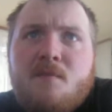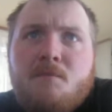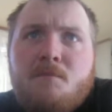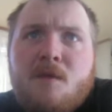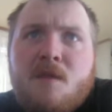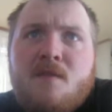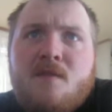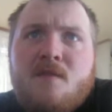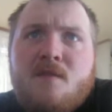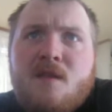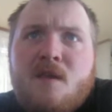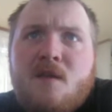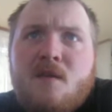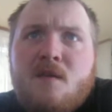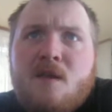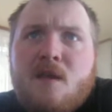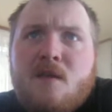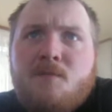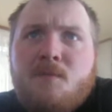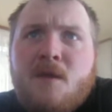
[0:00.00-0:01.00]
Miss
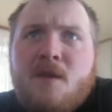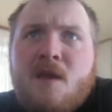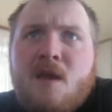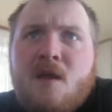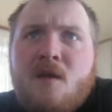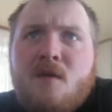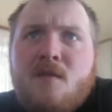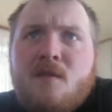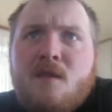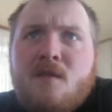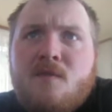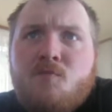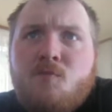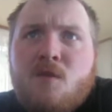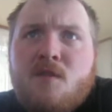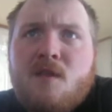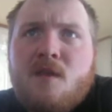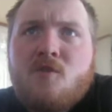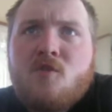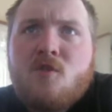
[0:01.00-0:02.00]
Steele explained how this
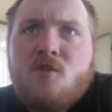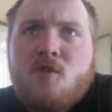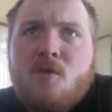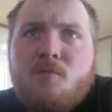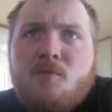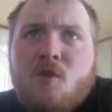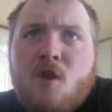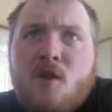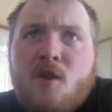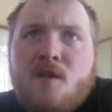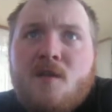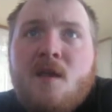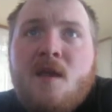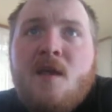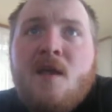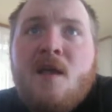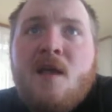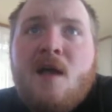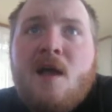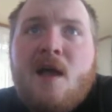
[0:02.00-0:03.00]
relationship started.
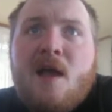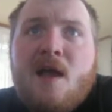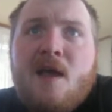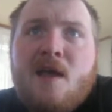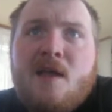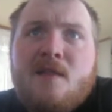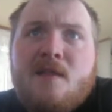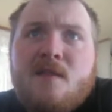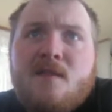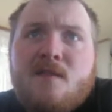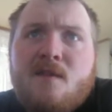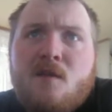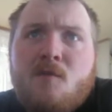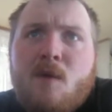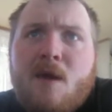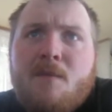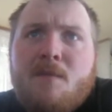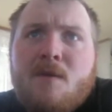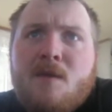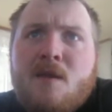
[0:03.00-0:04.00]
"I had this little
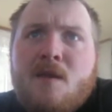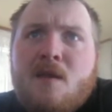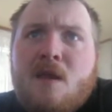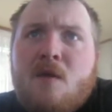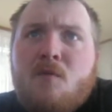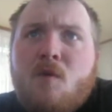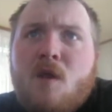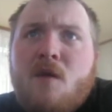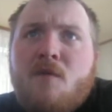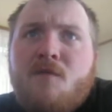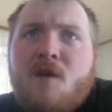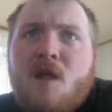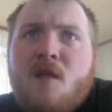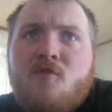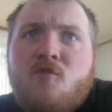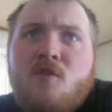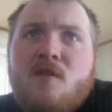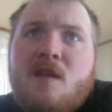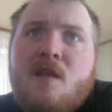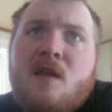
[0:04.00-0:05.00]
rabbit and one of the
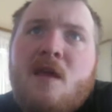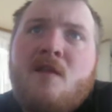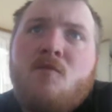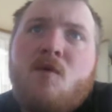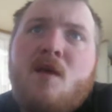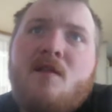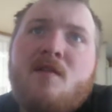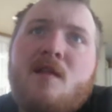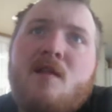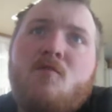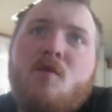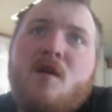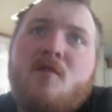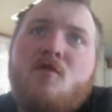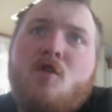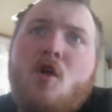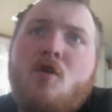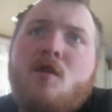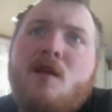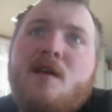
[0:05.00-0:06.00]
volunteers at hen raised that
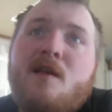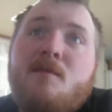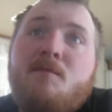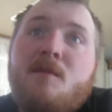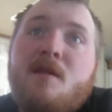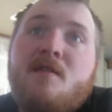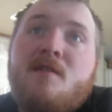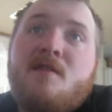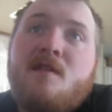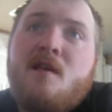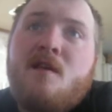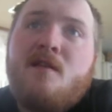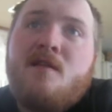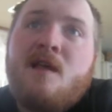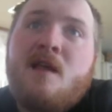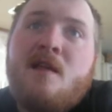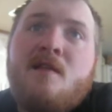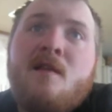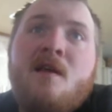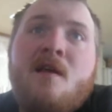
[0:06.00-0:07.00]
was lonely," Miss Steele
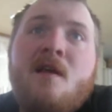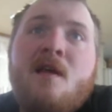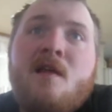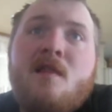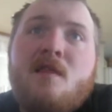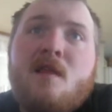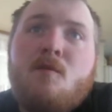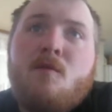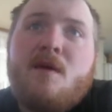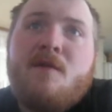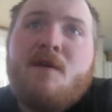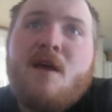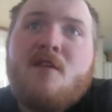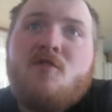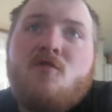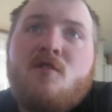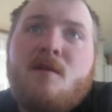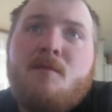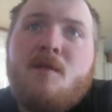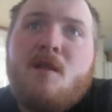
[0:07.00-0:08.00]
said. "Then we've
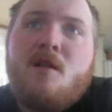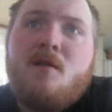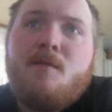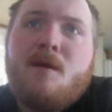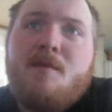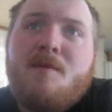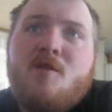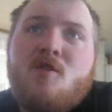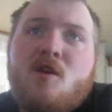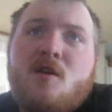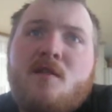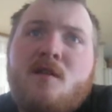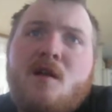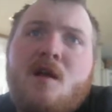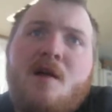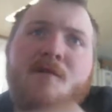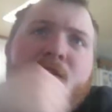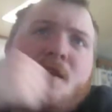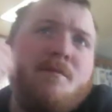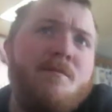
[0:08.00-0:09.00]
hatched some little baby chicks and
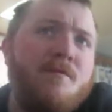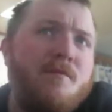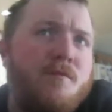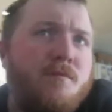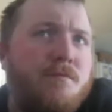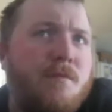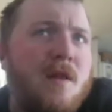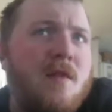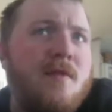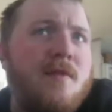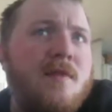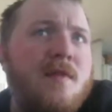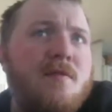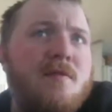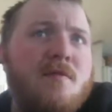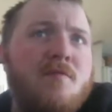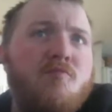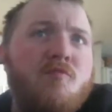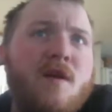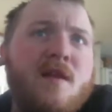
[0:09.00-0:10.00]
all of them, but
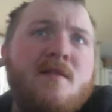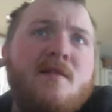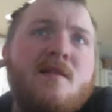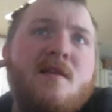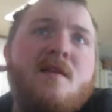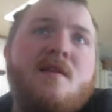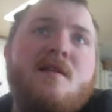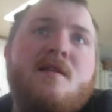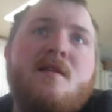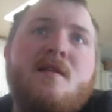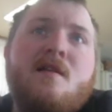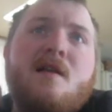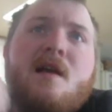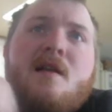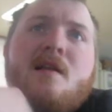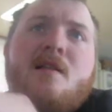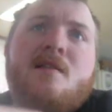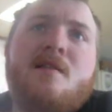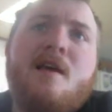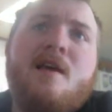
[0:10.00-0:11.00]
when
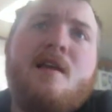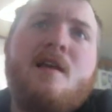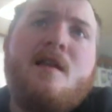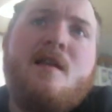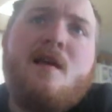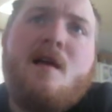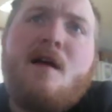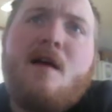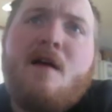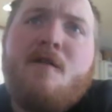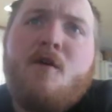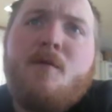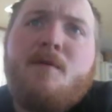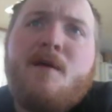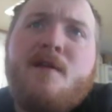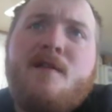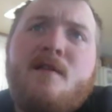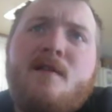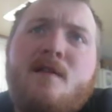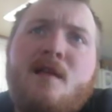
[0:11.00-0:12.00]
got and taken them to other
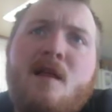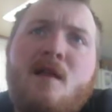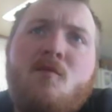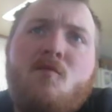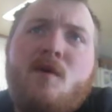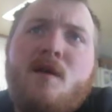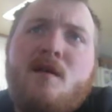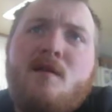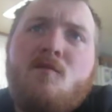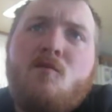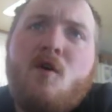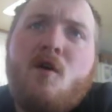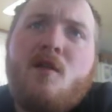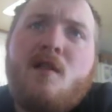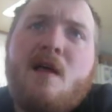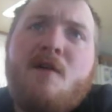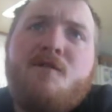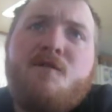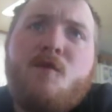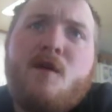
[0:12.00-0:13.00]
places, then we were
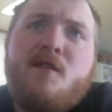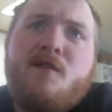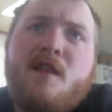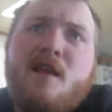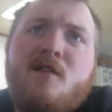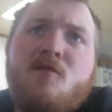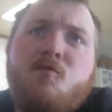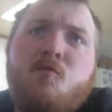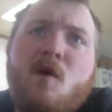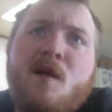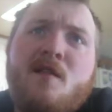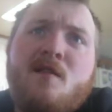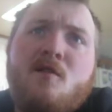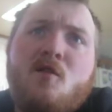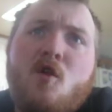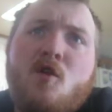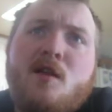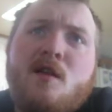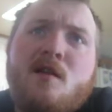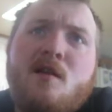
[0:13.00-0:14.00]
left with this
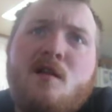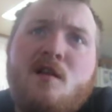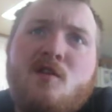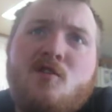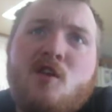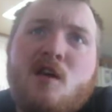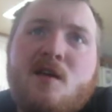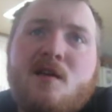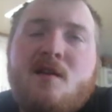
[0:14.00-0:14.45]
one lonely little chick."